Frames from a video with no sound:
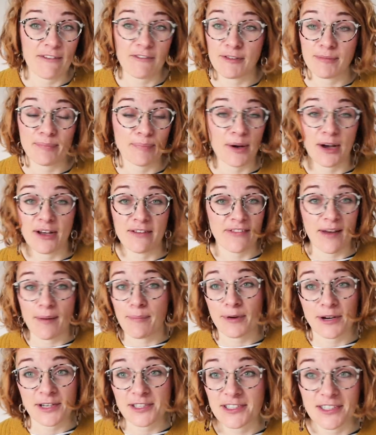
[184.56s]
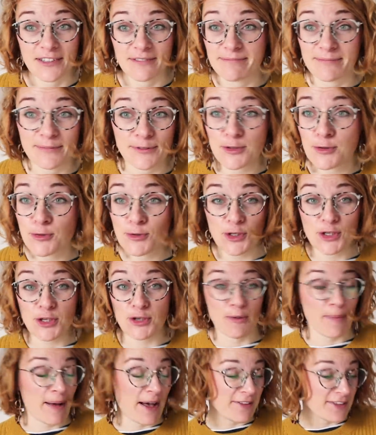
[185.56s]
ever buy fabrics and talk to
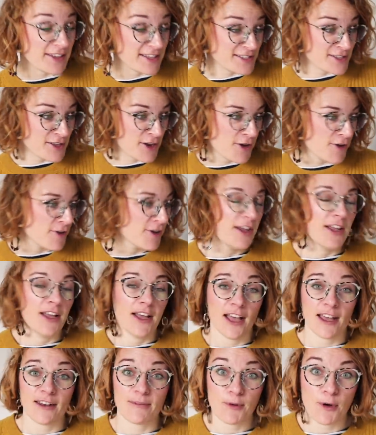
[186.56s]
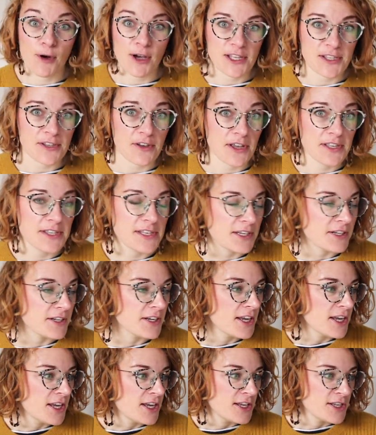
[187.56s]
you about this. So, and I'm quite excited.
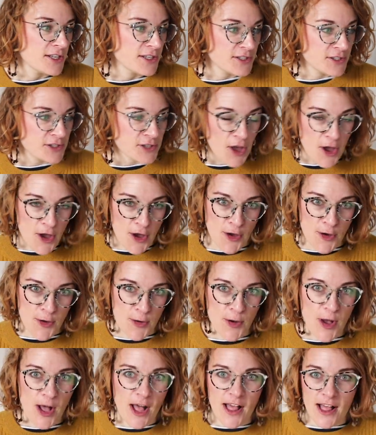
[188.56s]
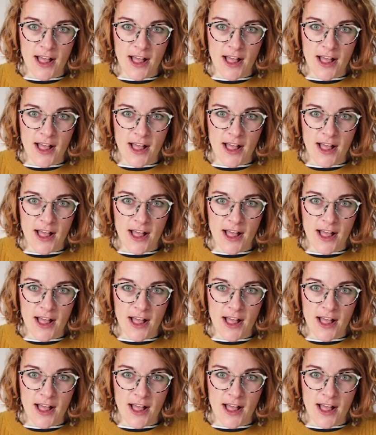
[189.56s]
So